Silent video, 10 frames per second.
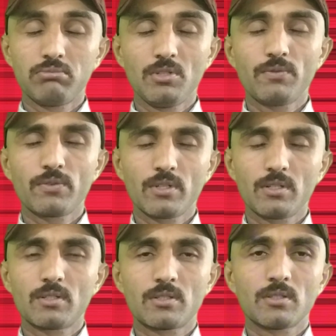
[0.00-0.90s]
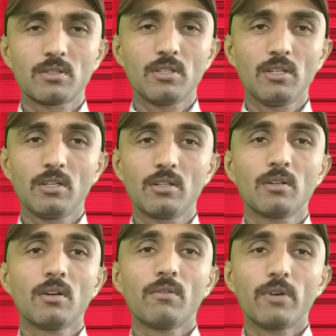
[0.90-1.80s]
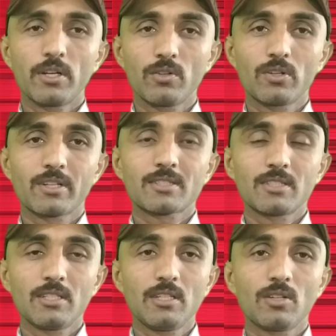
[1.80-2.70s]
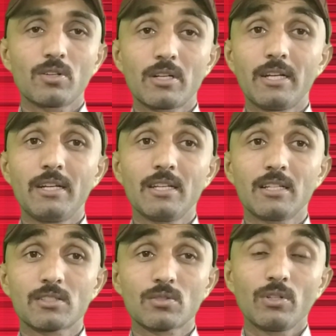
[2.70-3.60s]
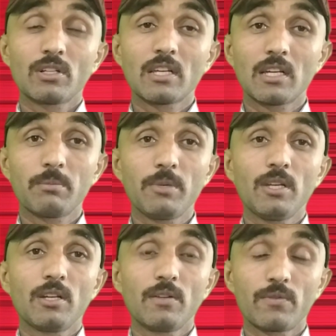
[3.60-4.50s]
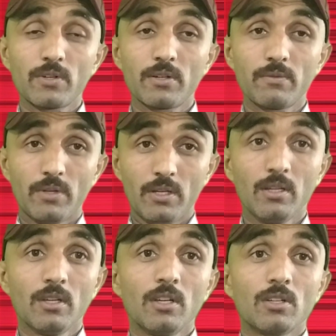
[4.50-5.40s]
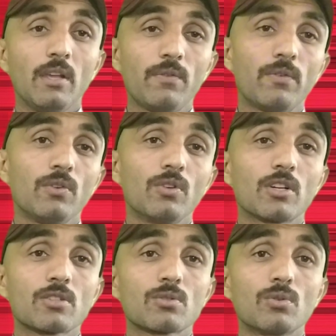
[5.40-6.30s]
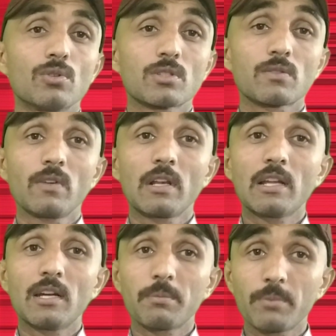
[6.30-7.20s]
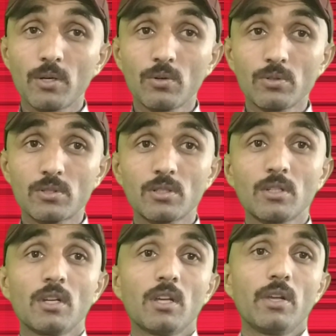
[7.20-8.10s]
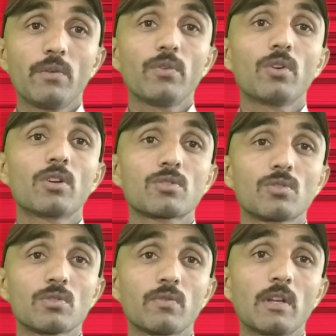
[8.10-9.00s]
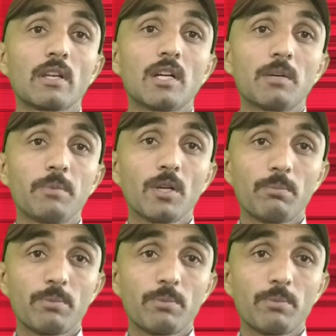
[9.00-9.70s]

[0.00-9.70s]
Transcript: different thing for your exchanging your ideas. So it can be in different way. If your source will not be good, If your source will not be